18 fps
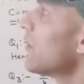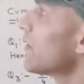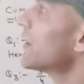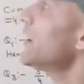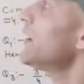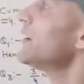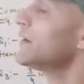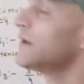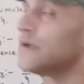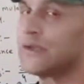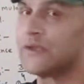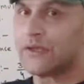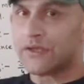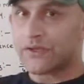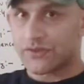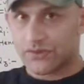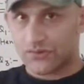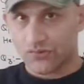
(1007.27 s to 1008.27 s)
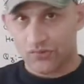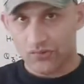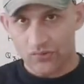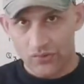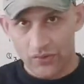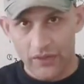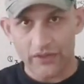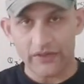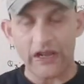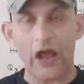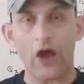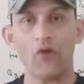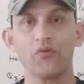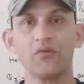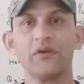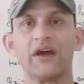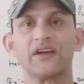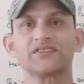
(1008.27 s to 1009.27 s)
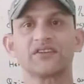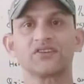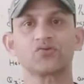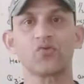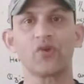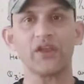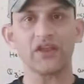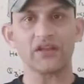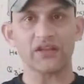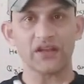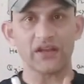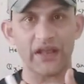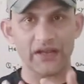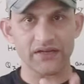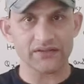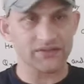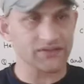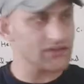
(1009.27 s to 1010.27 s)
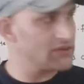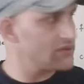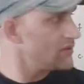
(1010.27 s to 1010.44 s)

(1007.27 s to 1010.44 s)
Okay, so now we are just going in the next